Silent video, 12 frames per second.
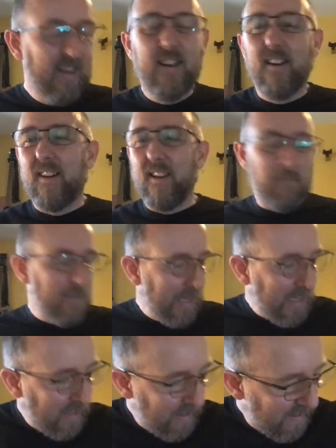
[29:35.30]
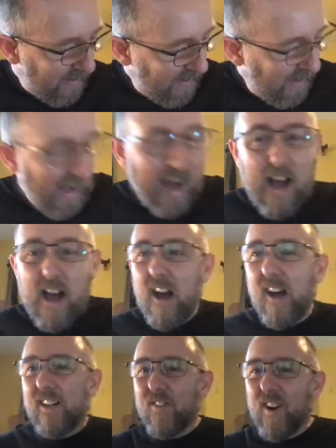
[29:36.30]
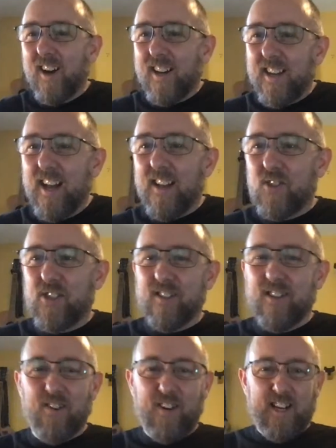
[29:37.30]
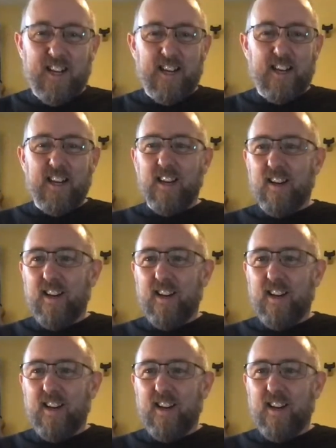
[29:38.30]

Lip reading: Me. Right, yes. Okay.